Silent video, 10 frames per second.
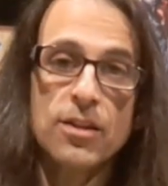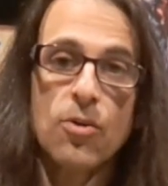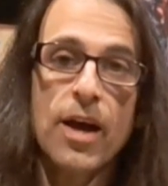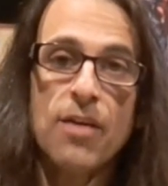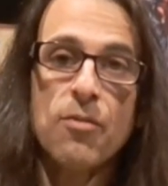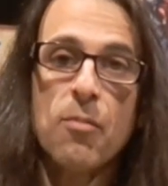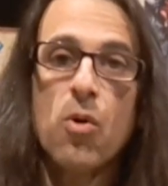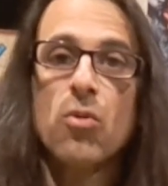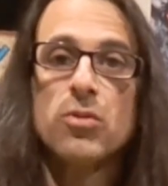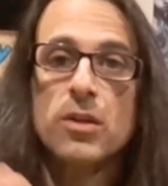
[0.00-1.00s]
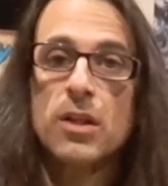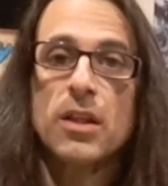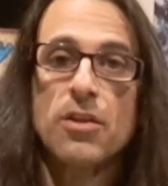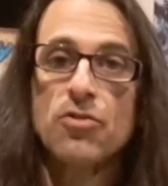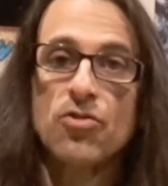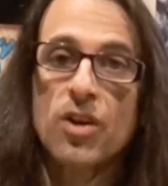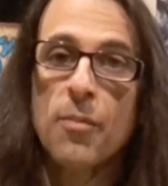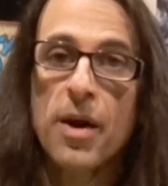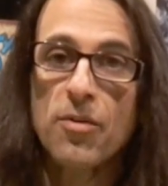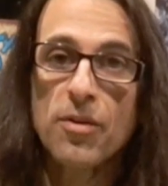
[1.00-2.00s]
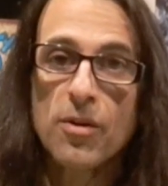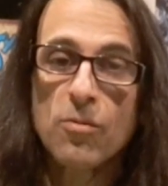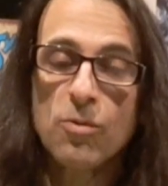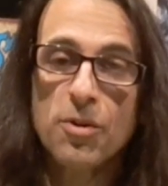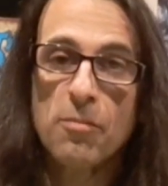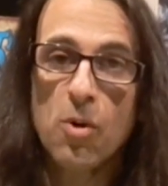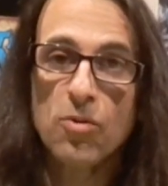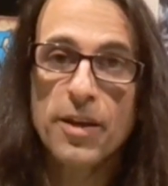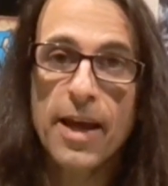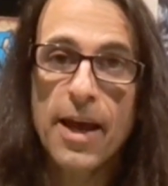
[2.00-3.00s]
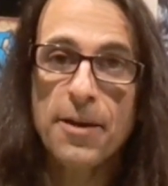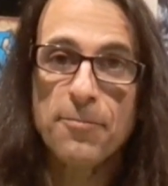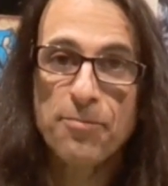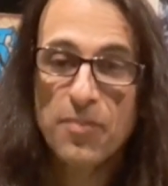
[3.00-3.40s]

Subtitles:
They'll have a mold and then they just come out with the mold again.